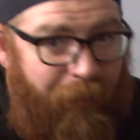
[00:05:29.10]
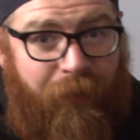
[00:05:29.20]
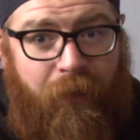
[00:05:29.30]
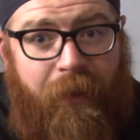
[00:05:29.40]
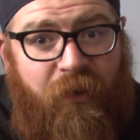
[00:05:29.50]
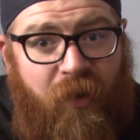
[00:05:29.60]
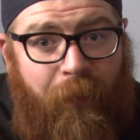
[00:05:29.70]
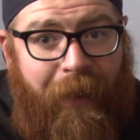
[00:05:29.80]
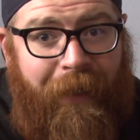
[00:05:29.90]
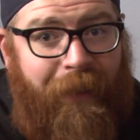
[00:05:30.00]
mean, dude, it's
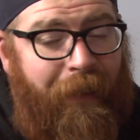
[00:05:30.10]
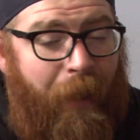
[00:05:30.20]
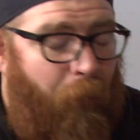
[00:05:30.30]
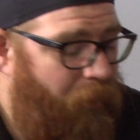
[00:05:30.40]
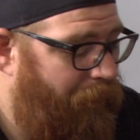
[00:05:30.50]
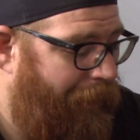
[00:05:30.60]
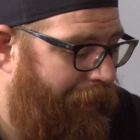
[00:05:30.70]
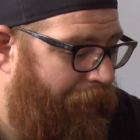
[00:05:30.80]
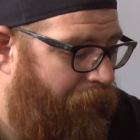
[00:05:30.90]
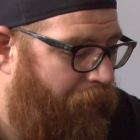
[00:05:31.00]
Japan, and I won't
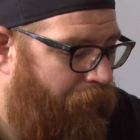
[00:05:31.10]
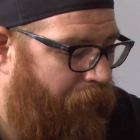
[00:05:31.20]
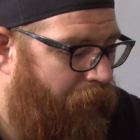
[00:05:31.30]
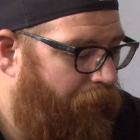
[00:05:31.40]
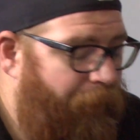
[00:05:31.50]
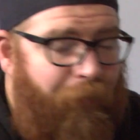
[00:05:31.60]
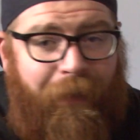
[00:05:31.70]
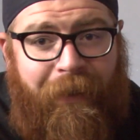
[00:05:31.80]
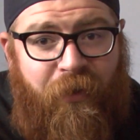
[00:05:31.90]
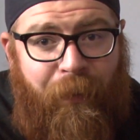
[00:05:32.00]
lie,
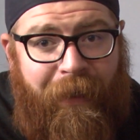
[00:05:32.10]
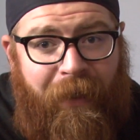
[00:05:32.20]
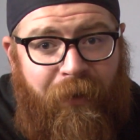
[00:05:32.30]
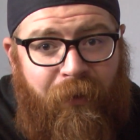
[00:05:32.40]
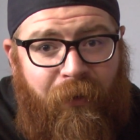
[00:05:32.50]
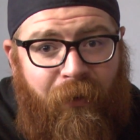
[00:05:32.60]
everything in Japan